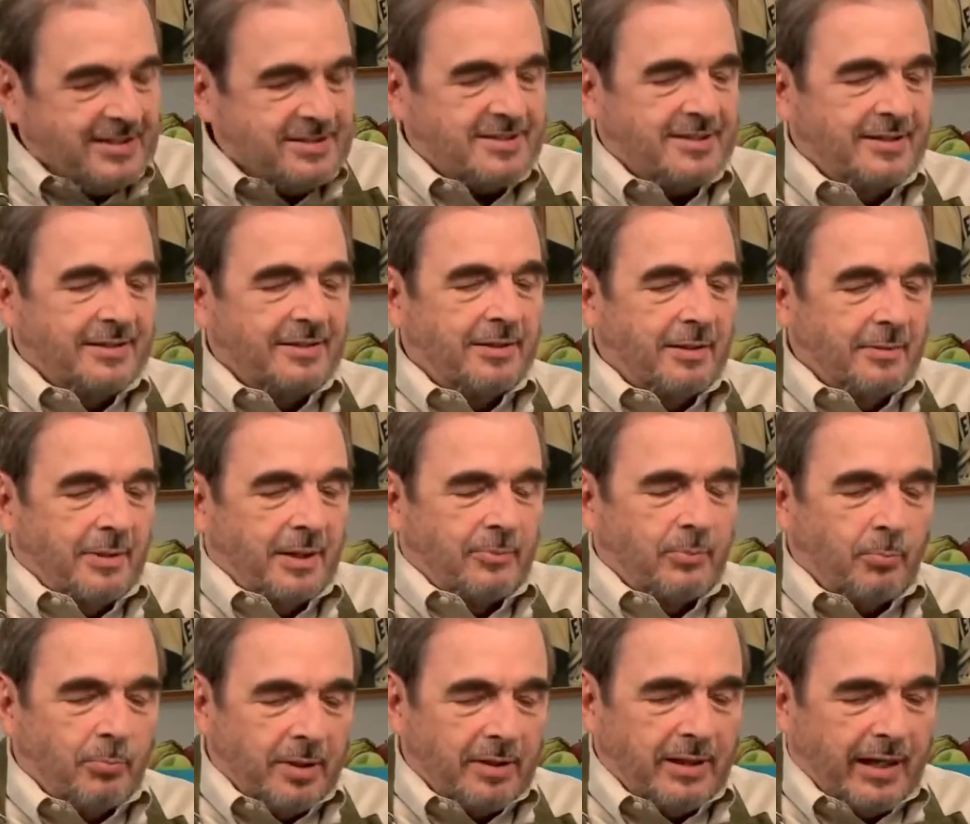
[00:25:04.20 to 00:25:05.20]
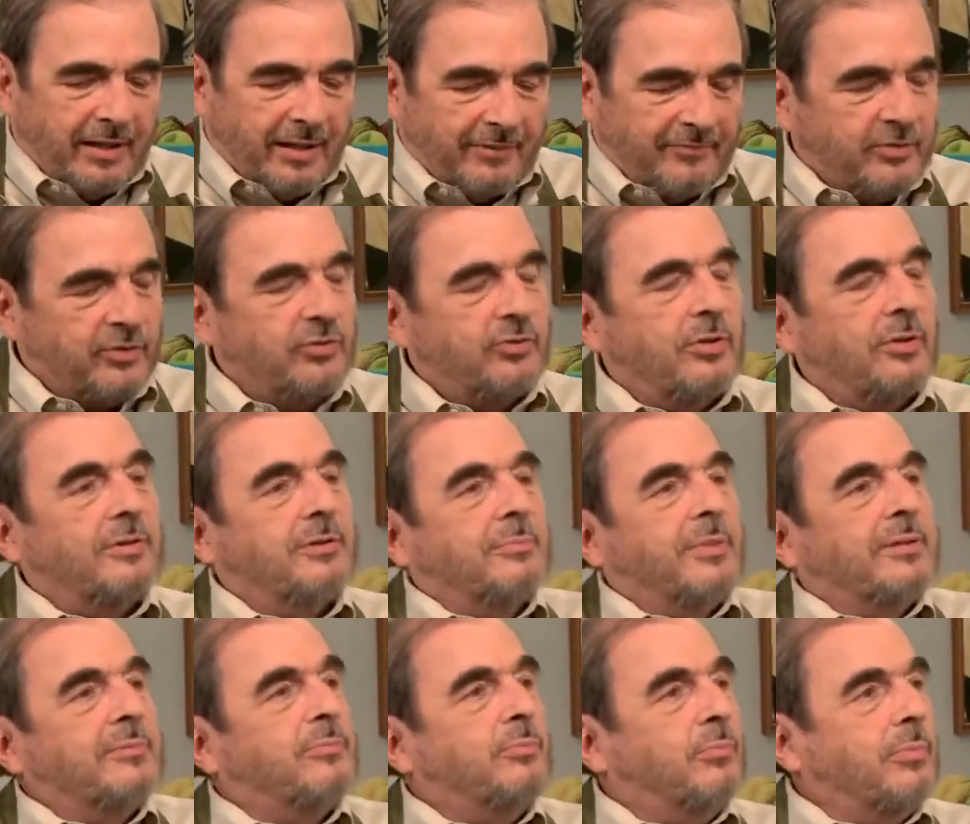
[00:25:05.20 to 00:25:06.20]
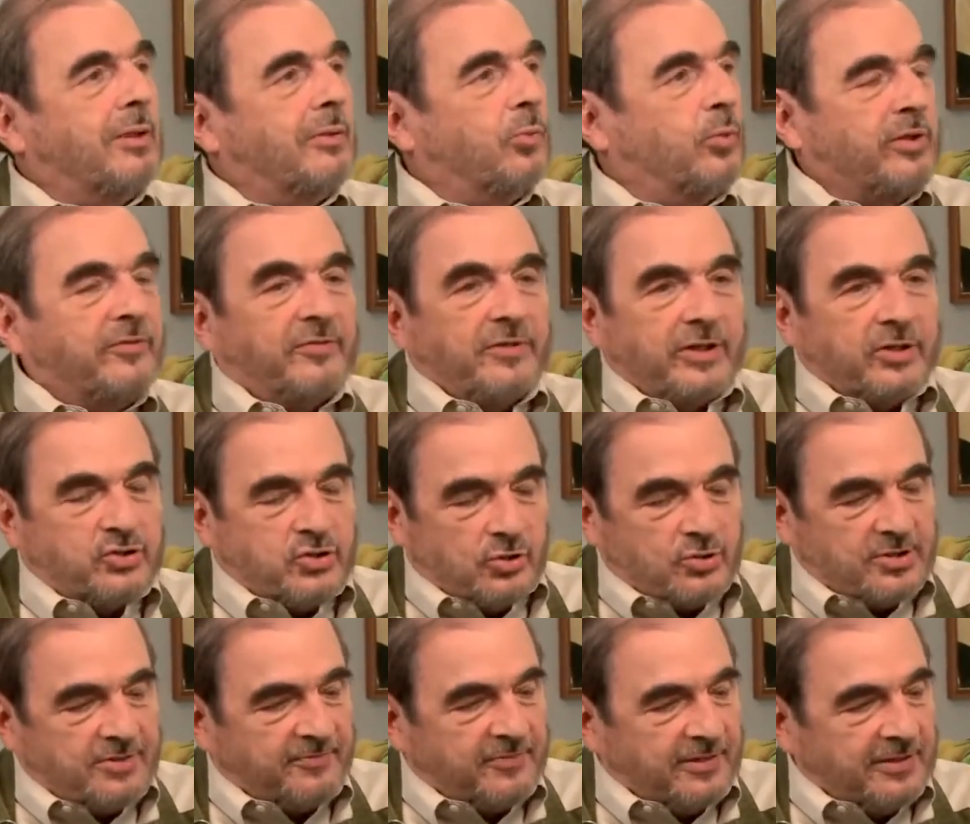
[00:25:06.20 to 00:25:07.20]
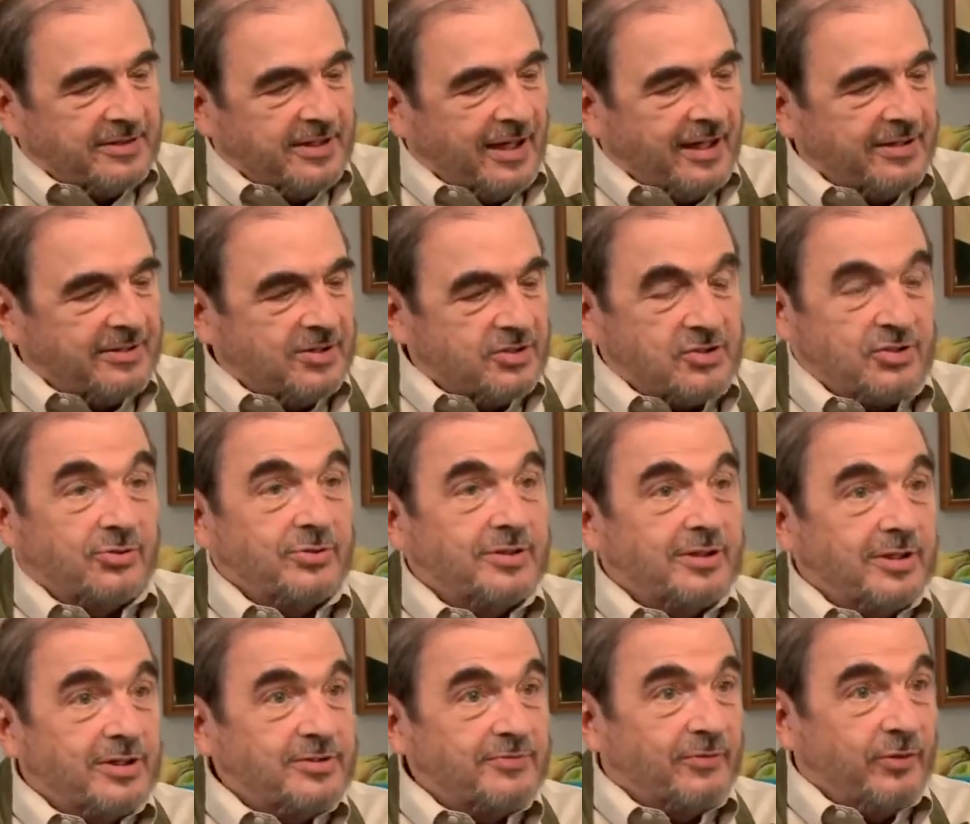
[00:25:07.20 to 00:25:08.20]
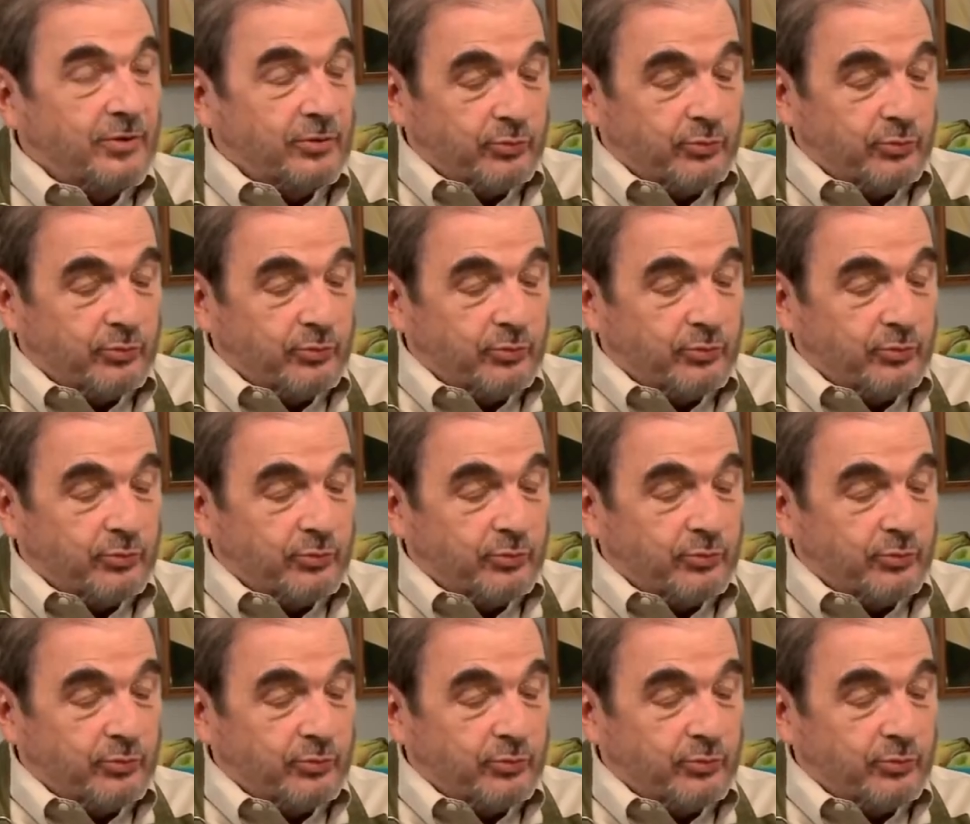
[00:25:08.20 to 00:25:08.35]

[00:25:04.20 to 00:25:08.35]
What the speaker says: last thing. My wonderful Aunt Josephine died this year at the age of